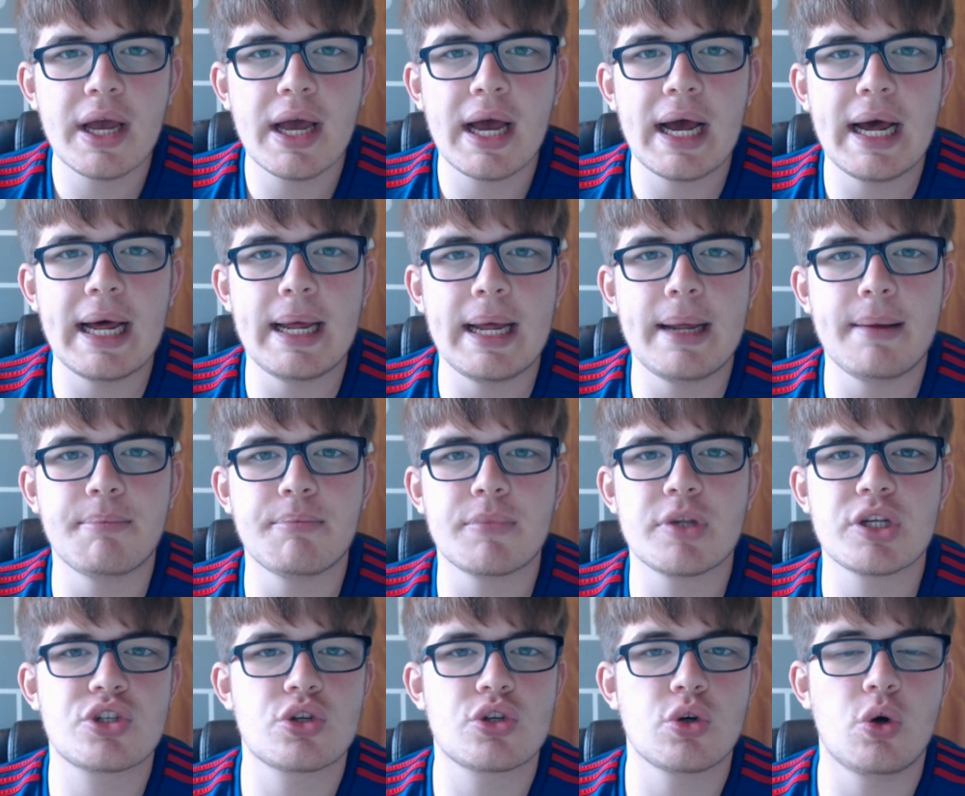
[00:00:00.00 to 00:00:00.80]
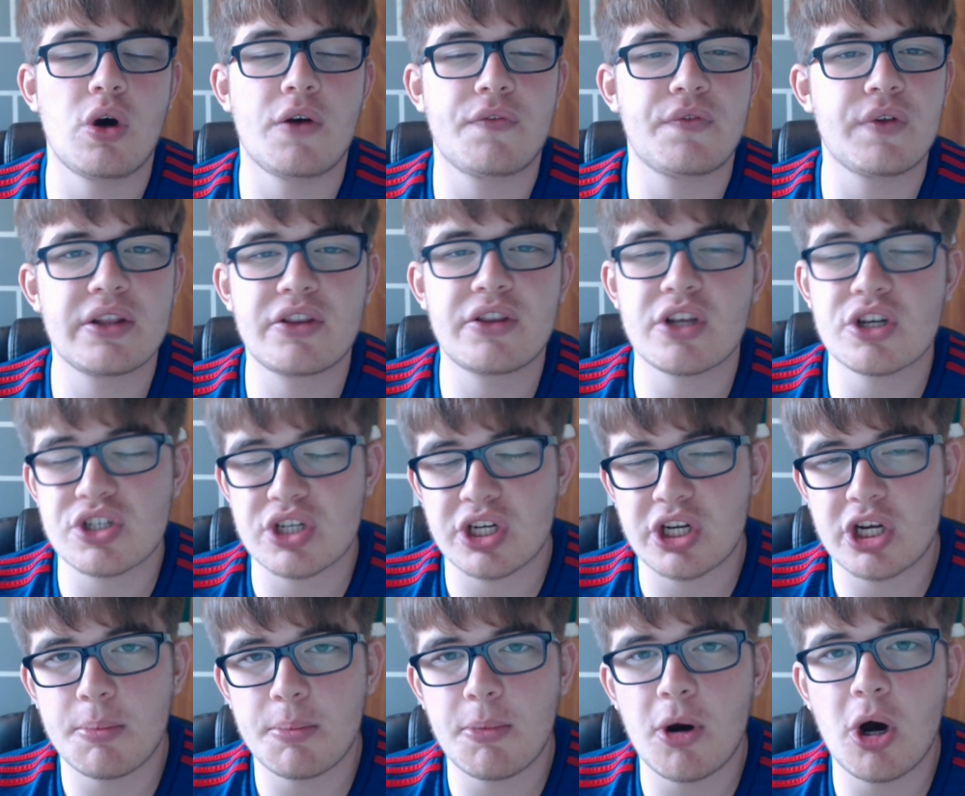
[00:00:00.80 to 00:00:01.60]
Um, so if it
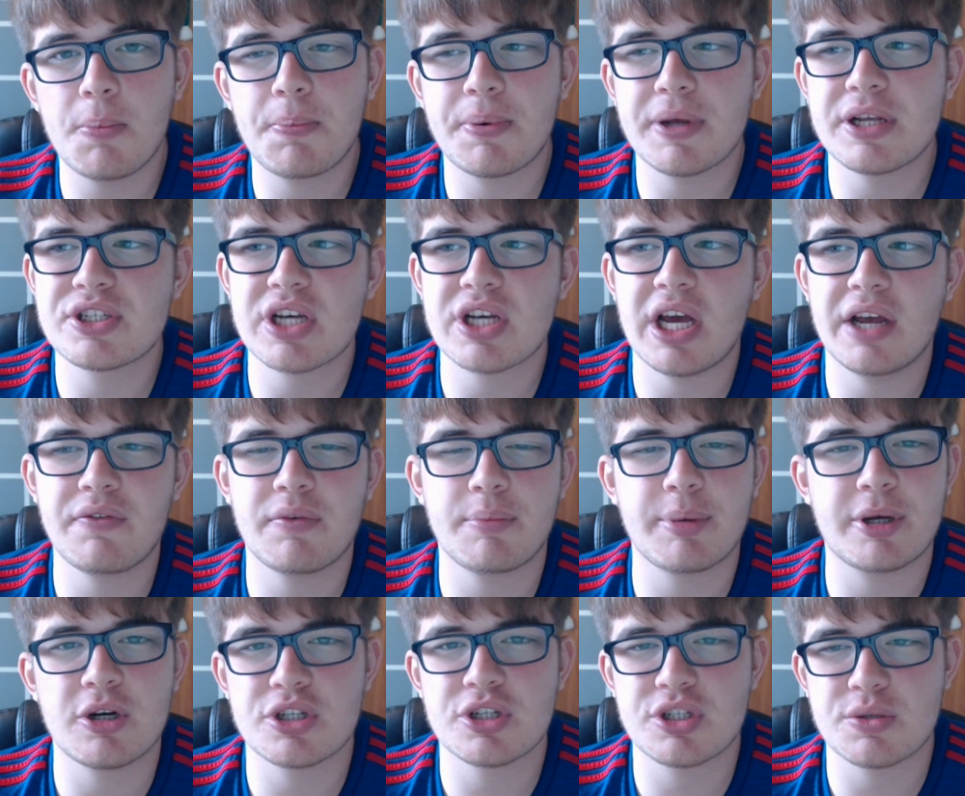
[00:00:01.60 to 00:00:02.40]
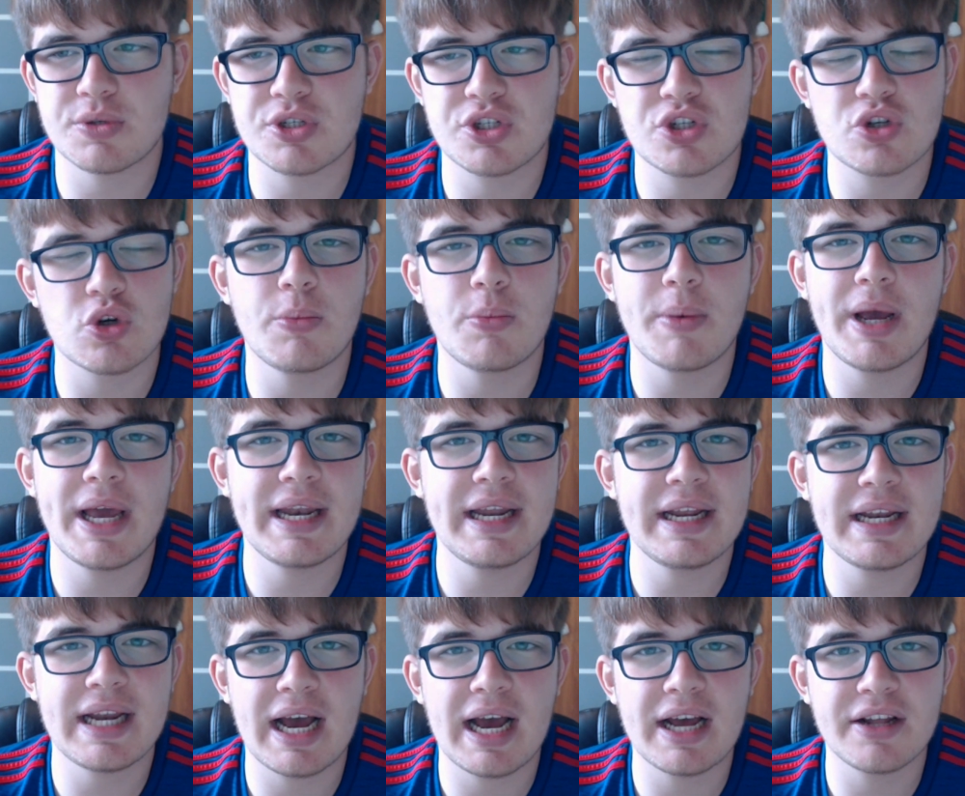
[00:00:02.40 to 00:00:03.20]
doesn't come up, it's either because there was so
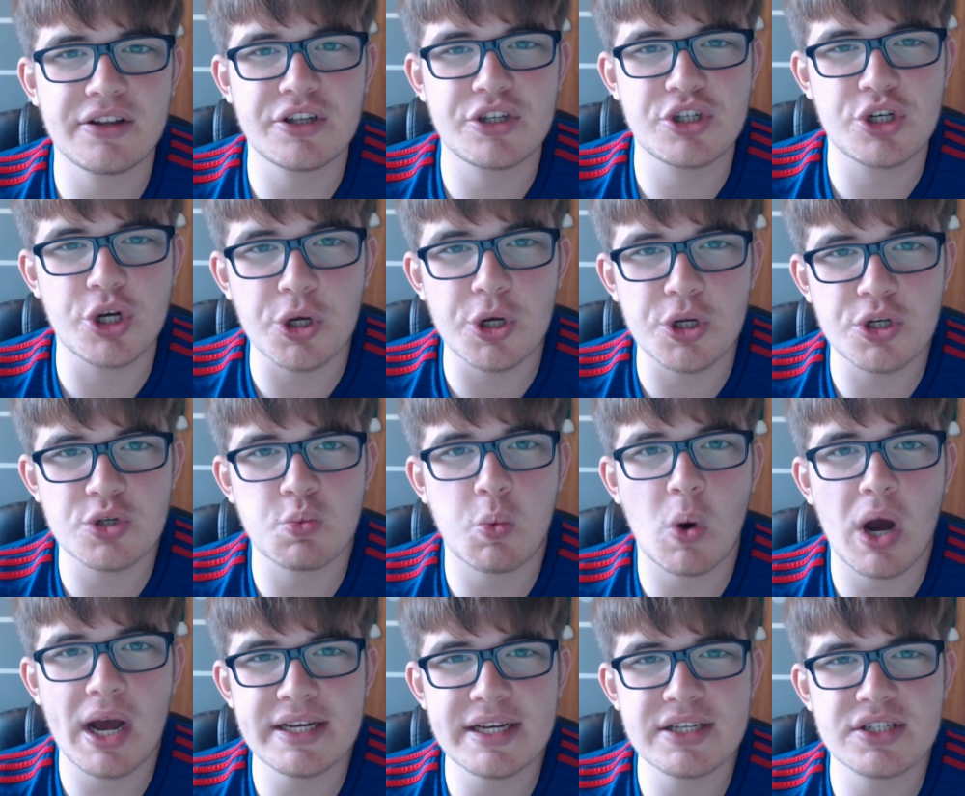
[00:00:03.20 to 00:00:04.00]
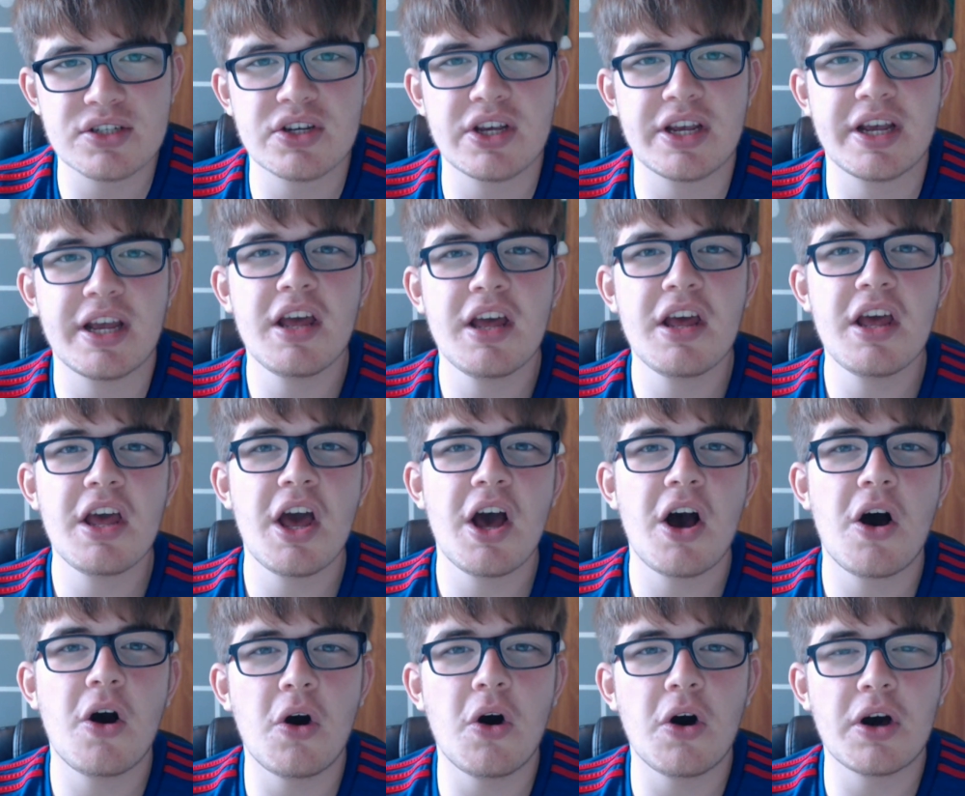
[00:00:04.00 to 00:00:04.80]
many and I had to choose wisely,
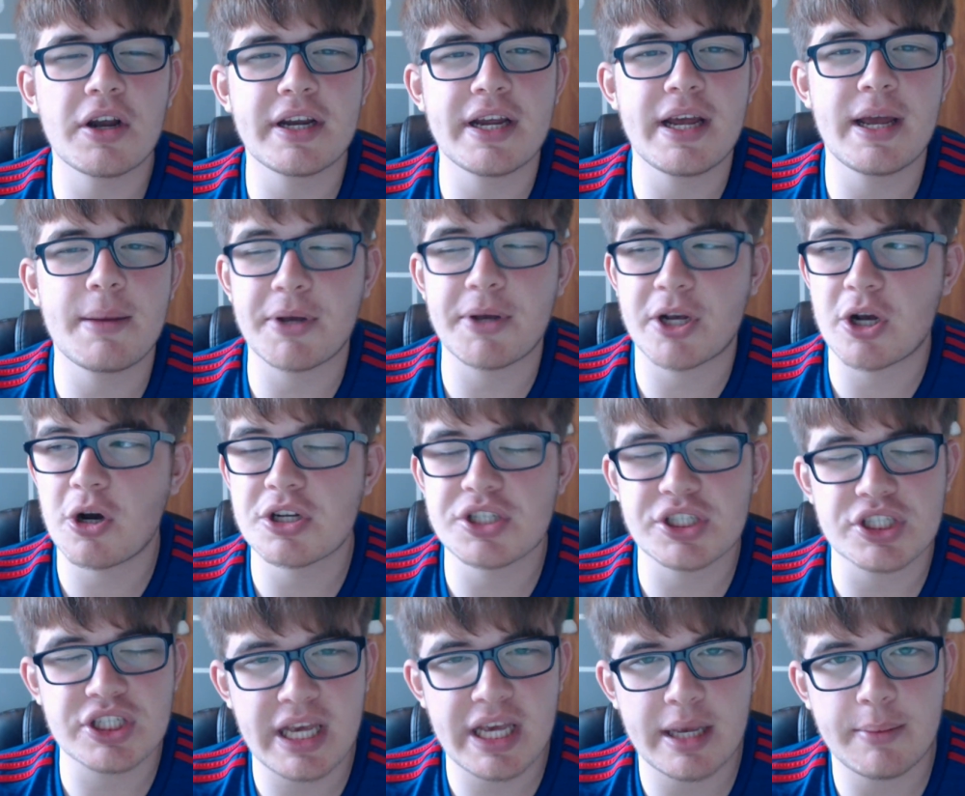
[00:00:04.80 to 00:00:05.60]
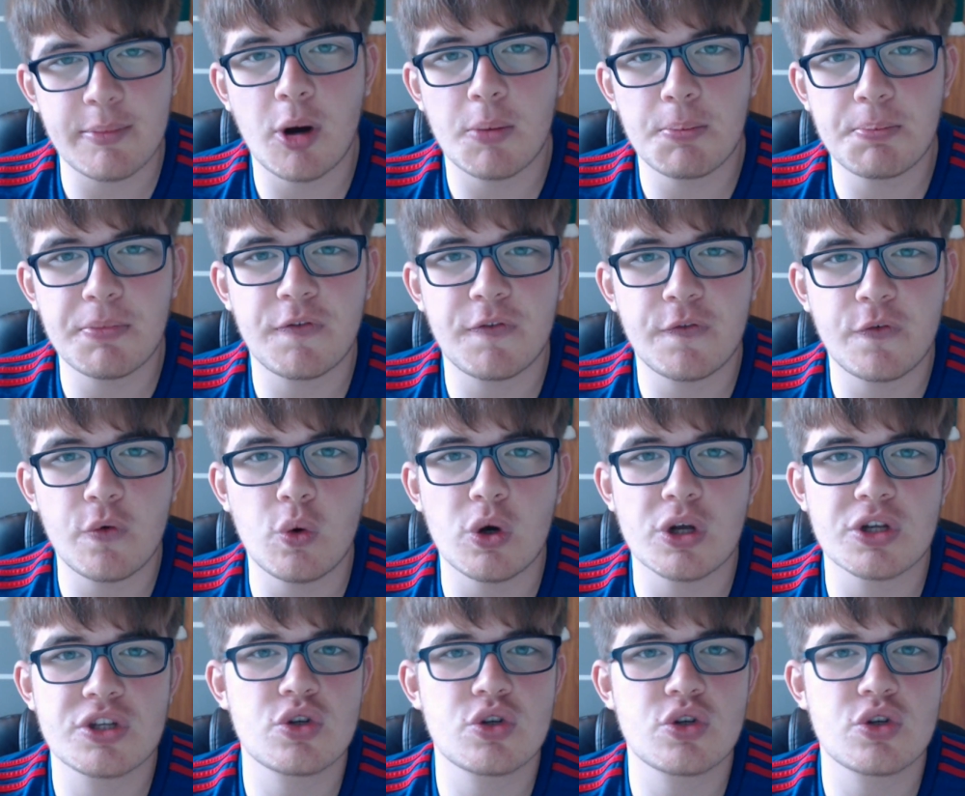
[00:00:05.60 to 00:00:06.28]
or uh, because it's came up before.